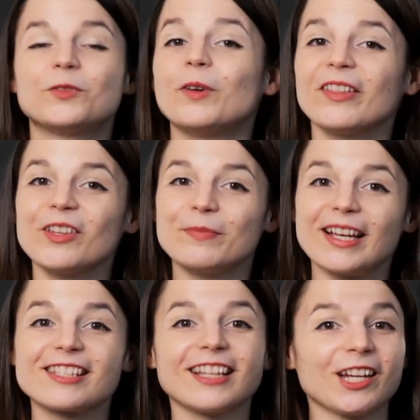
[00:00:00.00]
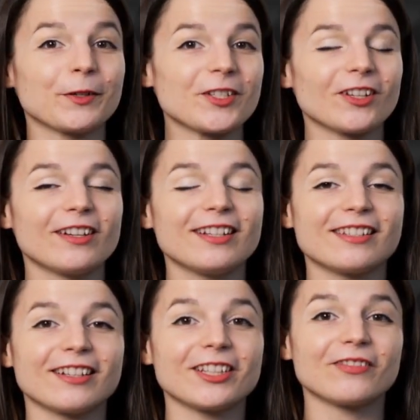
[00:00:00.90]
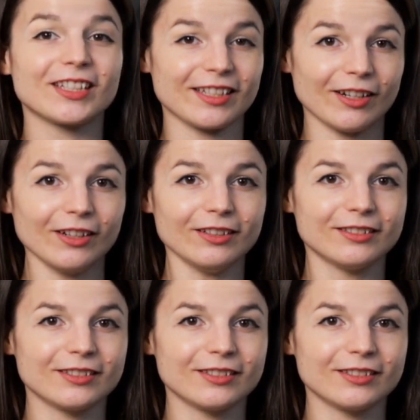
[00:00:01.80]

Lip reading: Want the best language learning deal of the year?